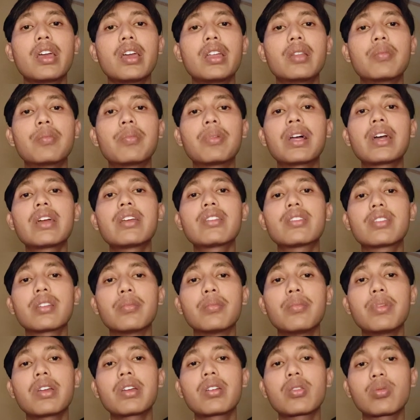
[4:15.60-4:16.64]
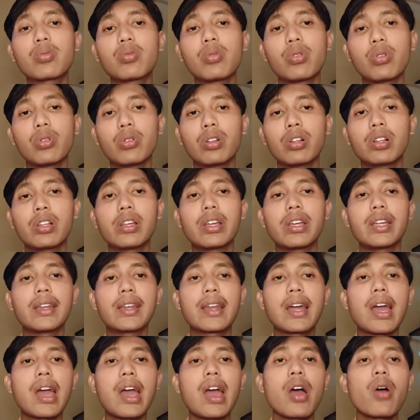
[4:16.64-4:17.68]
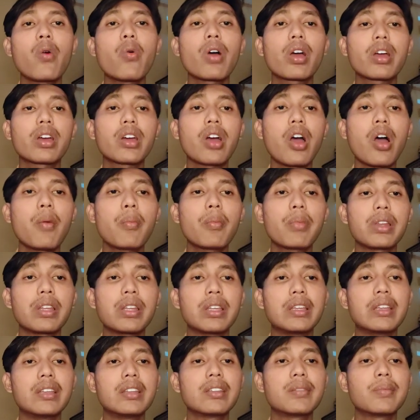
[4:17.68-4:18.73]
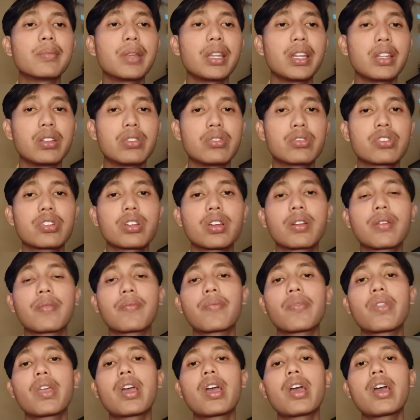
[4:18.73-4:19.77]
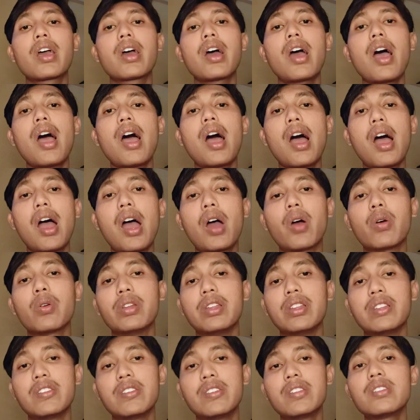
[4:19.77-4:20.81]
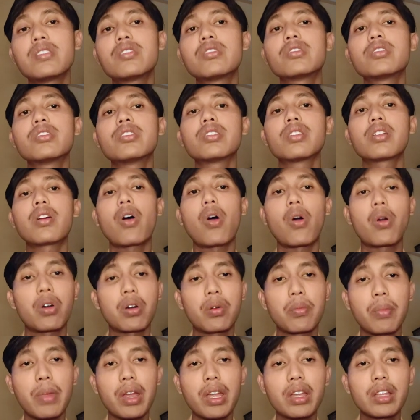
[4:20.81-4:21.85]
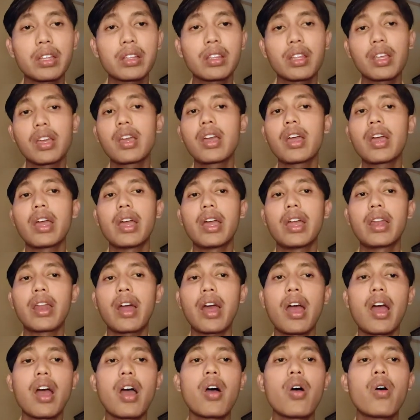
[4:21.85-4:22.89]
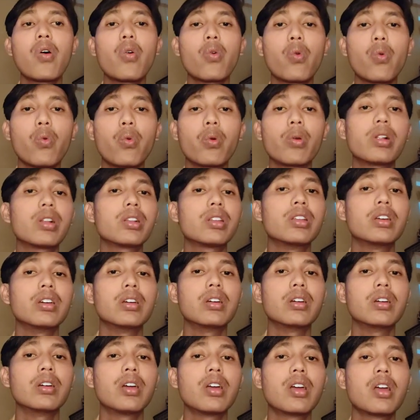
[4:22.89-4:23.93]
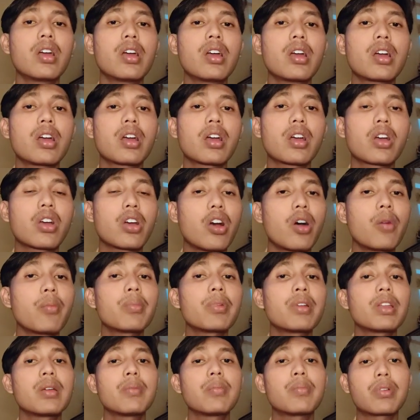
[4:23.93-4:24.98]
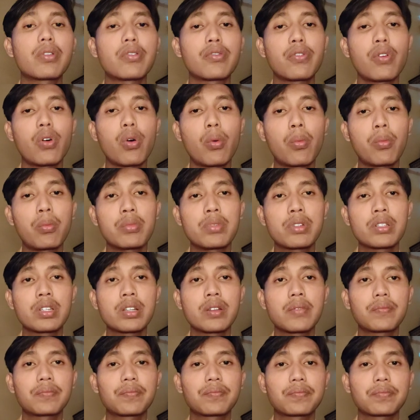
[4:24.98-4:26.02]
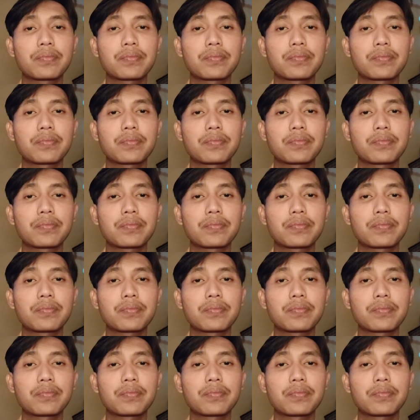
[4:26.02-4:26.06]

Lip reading: It plays a big role in how a company is managed, how decisions are made, and how well the company performs.